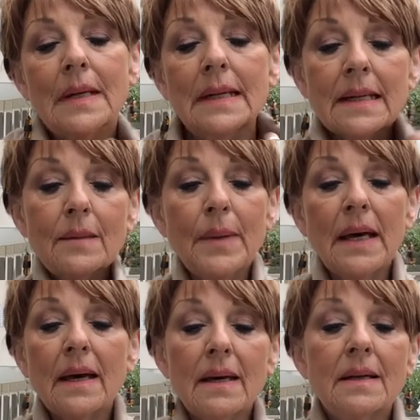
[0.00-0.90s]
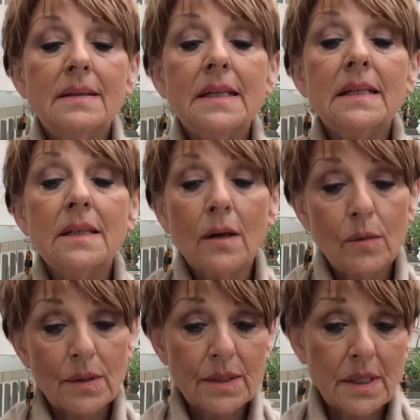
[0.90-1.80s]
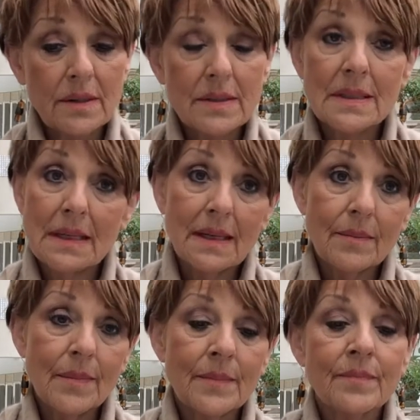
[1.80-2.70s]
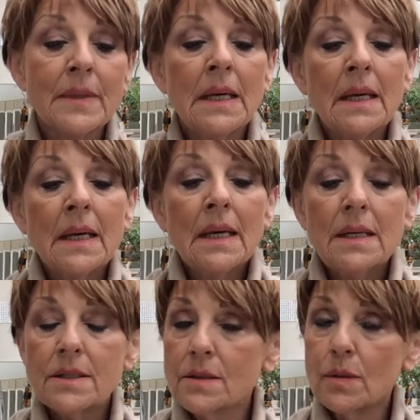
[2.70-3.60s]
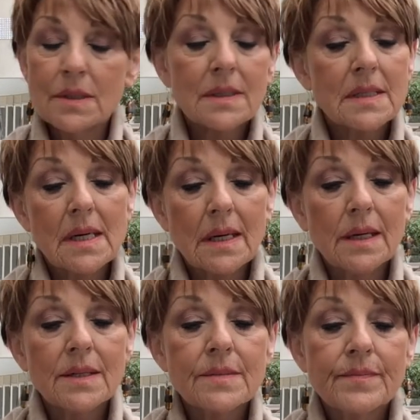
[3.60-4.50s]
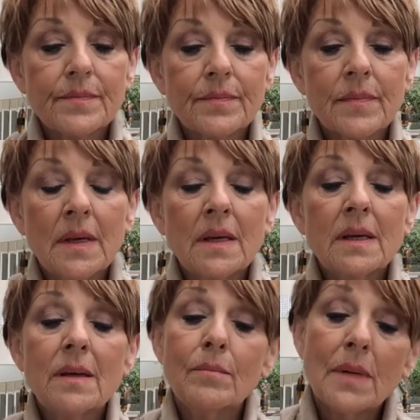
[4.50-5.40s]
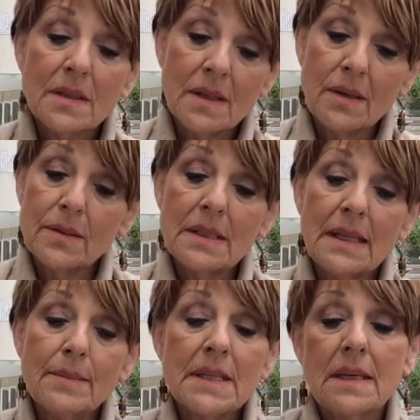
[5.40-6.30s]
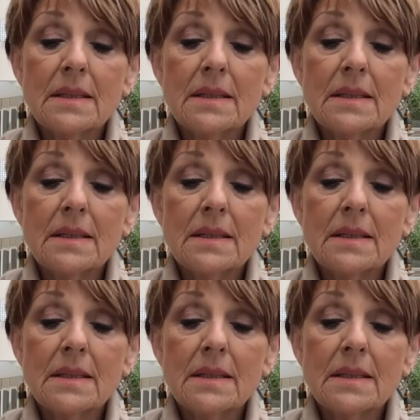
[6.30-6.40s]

Little Bear did not want to go to sleep. He just wasn't tired. You must go to sleep, said